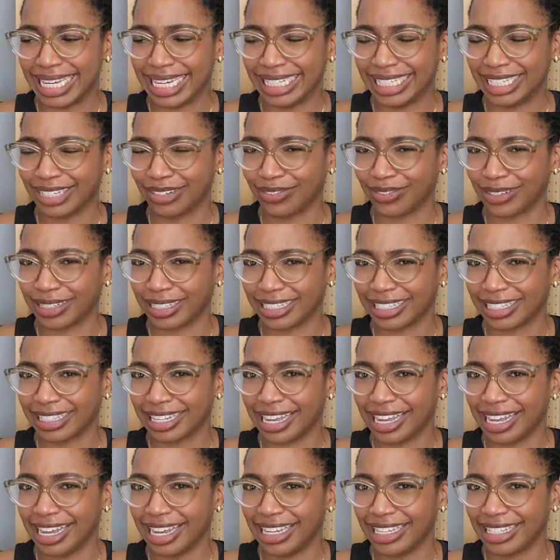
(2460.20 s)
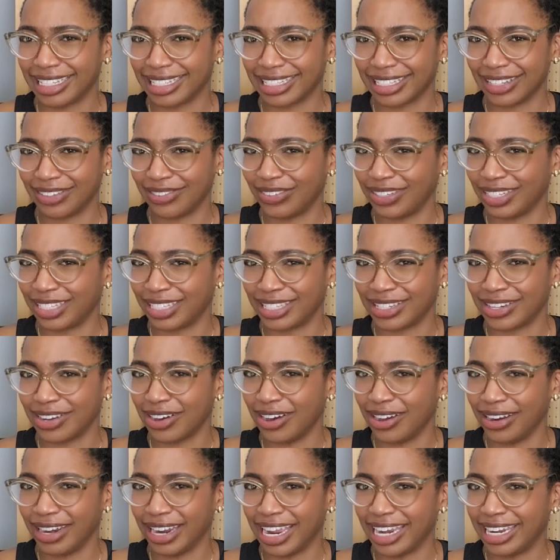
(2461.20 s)
a different size if it's
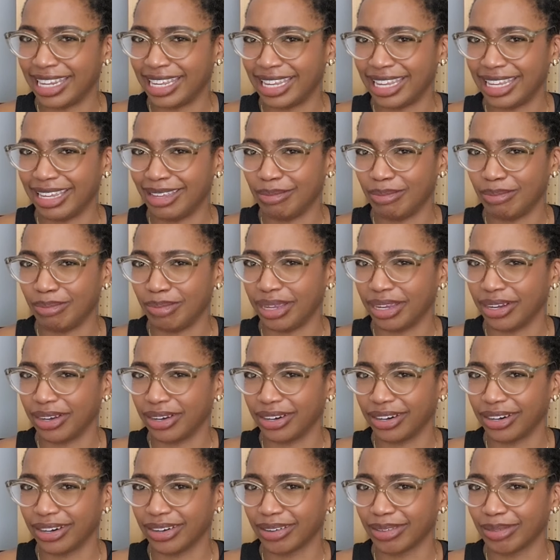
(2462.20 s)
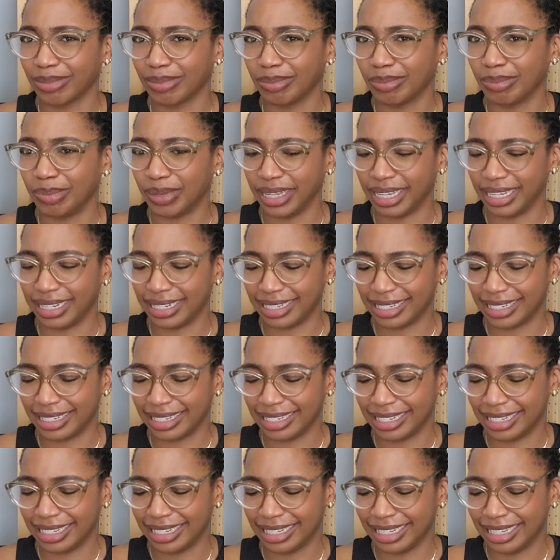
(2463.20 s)
not any bigger, but
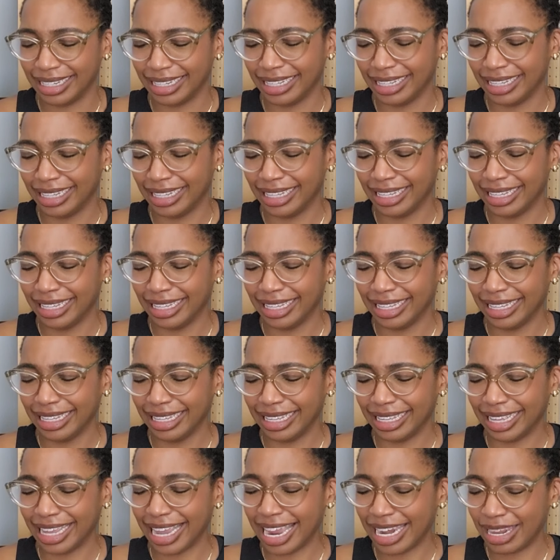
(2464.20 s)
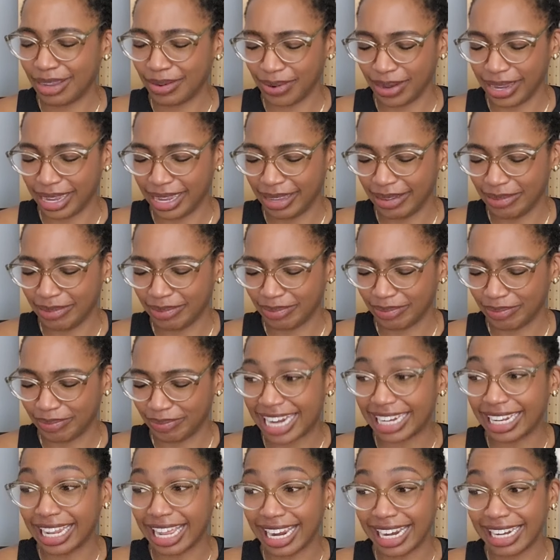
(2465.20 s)
anyway, I
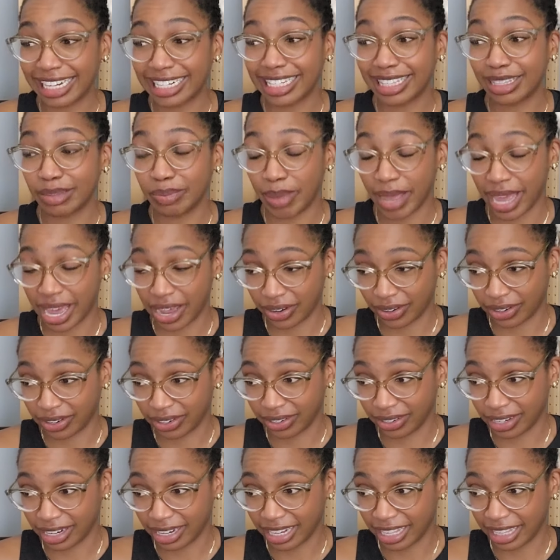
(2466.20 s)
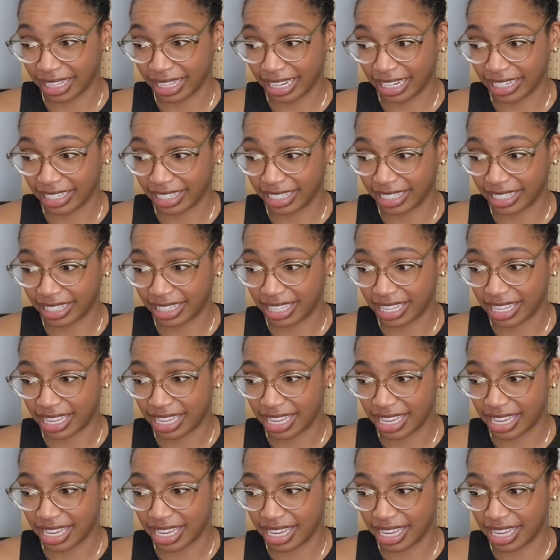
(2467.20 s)
liked the pattern and I liked
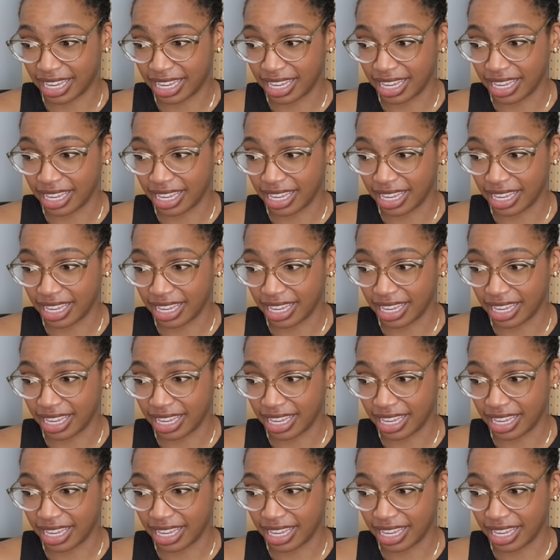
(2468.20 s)
the